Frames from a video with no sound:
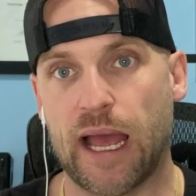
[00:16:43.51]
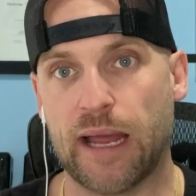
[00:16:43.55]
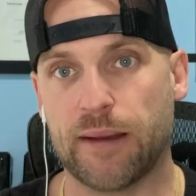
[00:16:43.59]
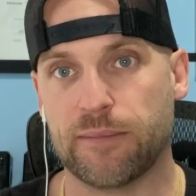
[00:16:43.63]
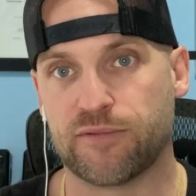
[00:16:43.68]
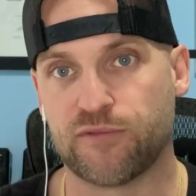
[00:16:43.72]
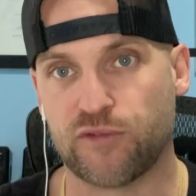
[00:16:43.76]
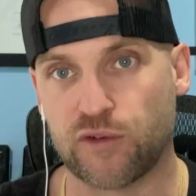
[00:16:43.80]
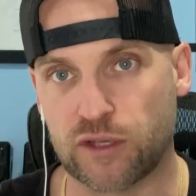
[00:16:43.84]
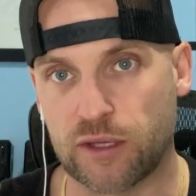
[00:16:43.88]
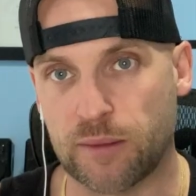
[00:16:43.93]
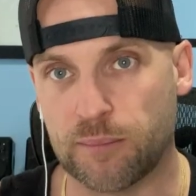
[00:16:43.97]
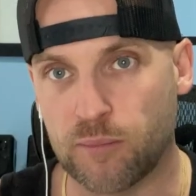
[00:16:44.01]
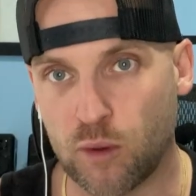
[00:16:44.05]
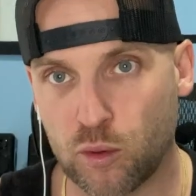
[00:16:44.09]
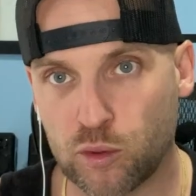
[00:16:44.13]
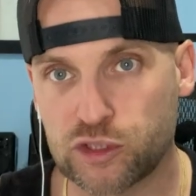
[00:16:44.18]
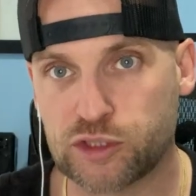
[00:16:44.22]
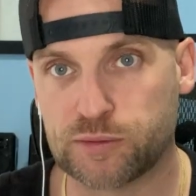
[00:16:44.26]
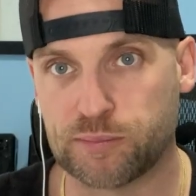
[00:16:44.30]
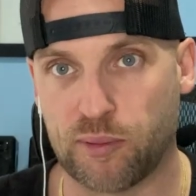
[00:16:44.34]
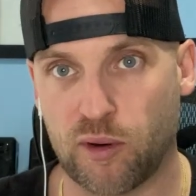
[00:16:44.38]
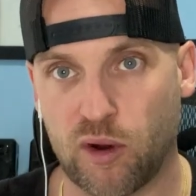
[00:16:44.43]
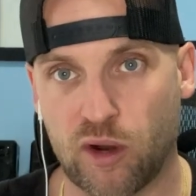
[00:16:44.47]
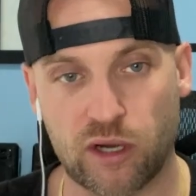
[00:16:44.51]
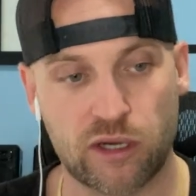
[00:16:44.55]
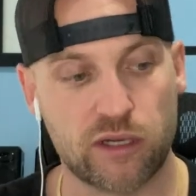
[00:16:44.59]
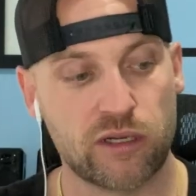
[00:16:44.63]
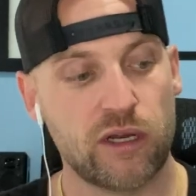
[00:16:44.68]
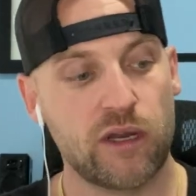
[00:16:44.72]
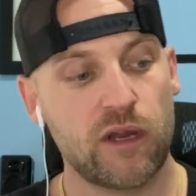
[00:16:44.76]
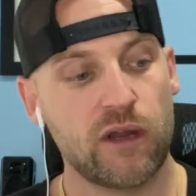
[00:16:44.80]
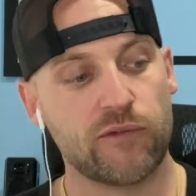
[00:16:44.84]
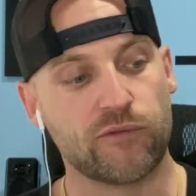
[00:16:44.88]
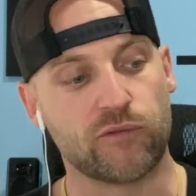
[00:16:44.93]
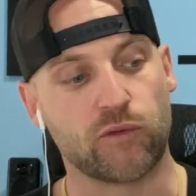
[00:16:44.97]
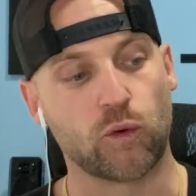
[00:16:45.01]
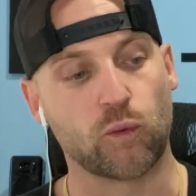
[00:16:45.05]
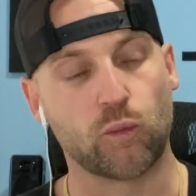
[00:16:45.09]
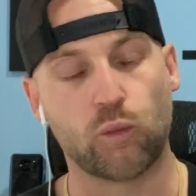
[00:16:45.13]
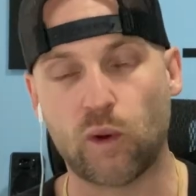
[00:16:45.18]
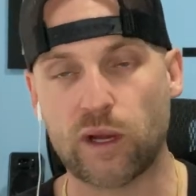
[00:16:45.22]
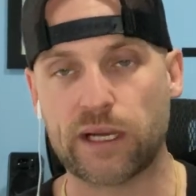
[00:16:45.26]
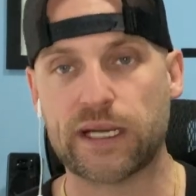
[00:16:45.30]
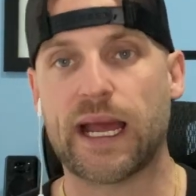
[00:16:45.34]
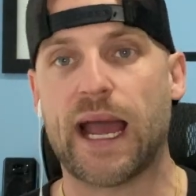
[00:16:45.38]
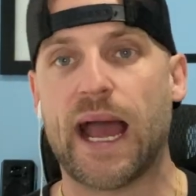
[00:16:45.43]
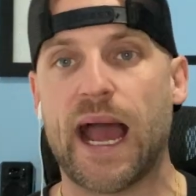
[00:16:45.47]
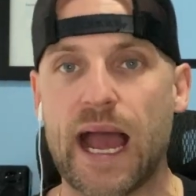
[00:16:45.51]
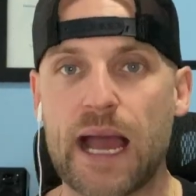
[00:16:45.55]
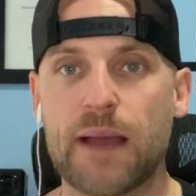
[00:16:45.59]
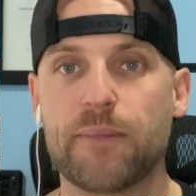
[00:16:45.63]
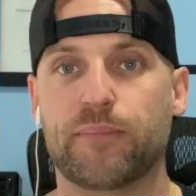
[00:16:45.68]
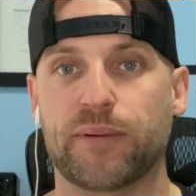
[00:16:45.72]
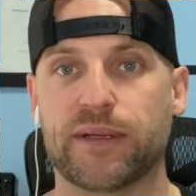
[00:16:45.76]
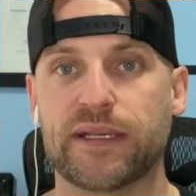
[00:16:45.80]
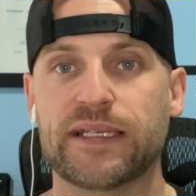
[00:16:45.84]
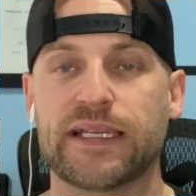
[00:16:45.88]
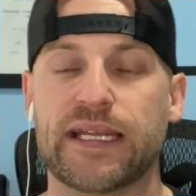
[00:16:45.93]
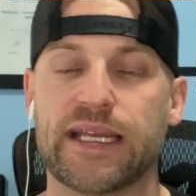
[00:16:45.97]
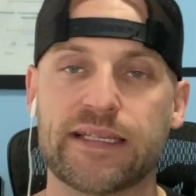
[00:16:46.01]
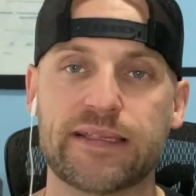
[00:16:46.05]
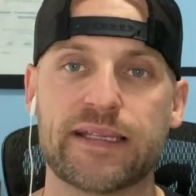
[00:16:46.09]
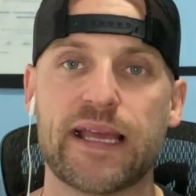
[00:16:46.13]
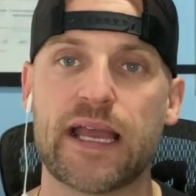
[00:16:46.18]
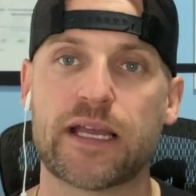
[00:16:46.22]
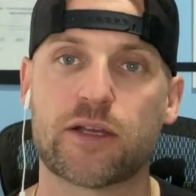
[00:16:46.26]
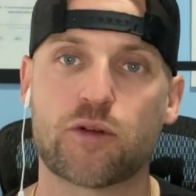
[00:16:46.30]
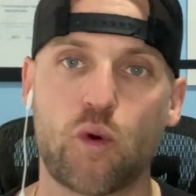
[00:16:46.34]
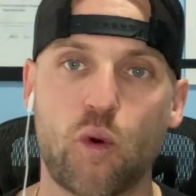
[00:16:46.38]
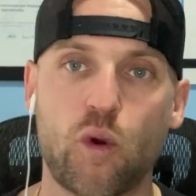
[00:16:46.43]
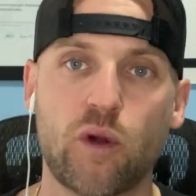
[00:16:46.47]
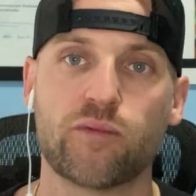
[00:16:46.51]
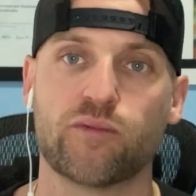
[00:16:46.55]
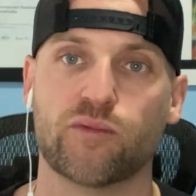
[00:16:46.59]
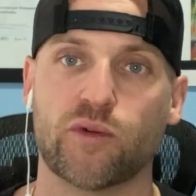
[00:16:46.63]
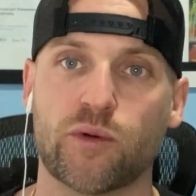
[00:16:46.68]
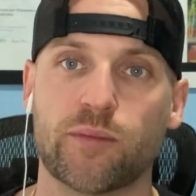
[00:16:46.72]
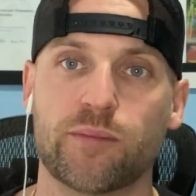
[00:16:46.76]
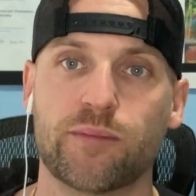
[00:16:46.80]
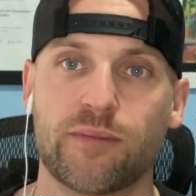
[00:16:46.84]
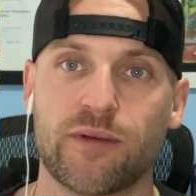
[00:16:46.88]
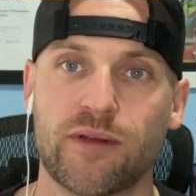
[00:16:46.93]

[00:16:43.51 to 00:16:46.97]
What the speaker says: for the most part for what happened in that courtroom.